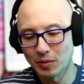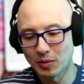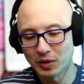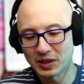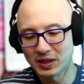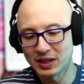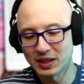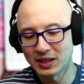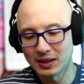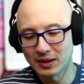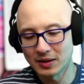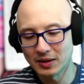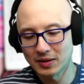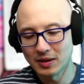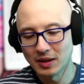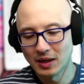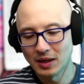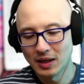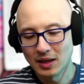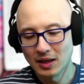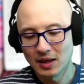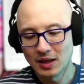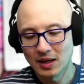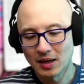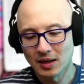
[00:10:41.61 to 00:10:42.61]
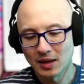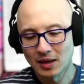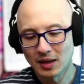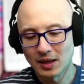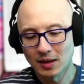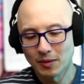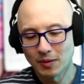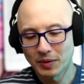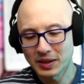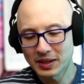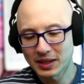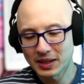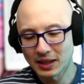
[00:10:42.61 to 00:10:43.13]
which is,
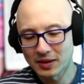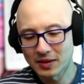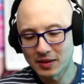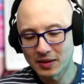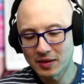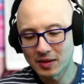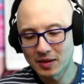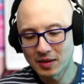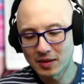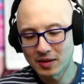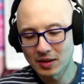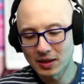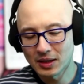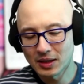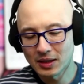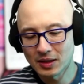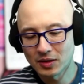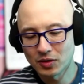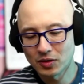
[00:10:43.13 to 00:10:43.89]
what is that?